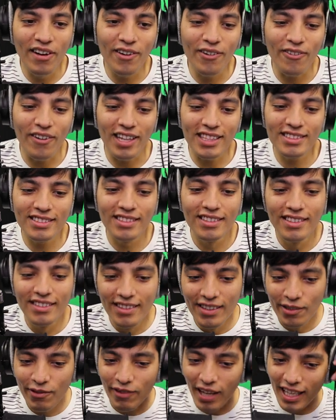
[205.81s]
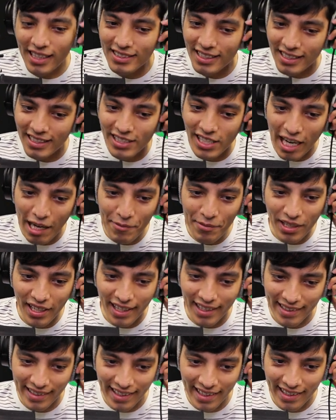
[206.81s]
bro, why, why is he chopping
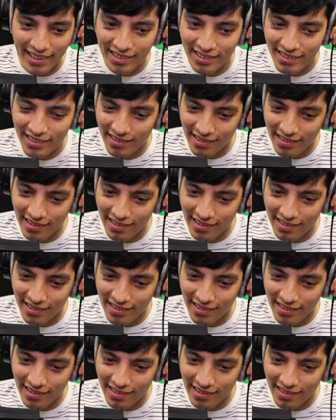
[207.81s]
like that?